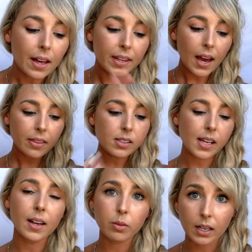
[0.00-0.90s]
Now the other
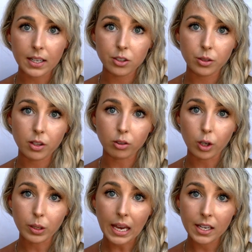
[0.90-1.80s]
side, when I do the
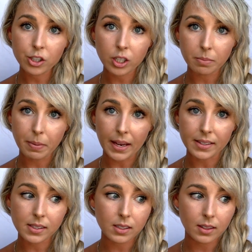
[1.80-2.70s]

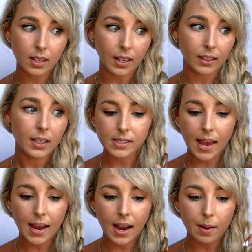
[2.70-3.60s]
location-based thing,
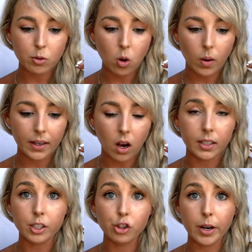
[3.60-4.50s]
say I'm going
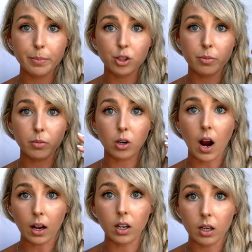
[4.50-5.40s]
on a trip to
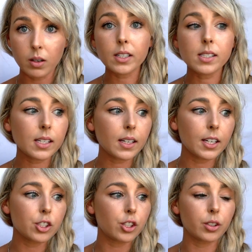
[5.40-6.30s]
Morocco. First thing
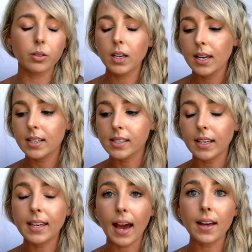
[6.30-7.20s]
I do is I
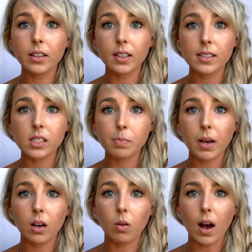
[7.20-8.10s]
gather
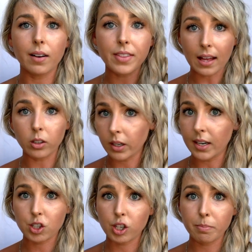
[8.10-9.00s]
inspo of that
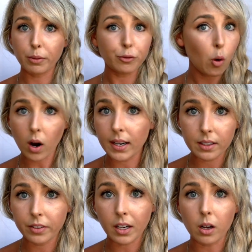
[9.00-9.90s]
location before I
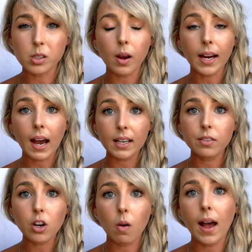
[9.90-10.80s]
even go. So I kind of
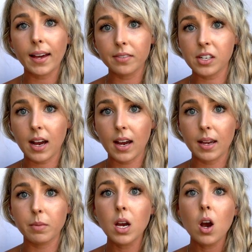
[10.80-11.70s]
know ahead of
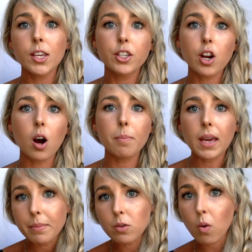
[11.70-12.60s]
time,
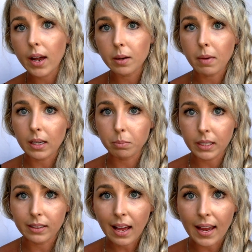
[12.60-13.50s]
maybe what it might
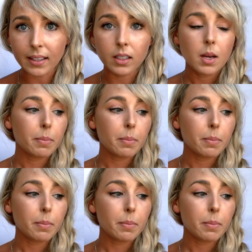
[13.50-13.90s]
be like.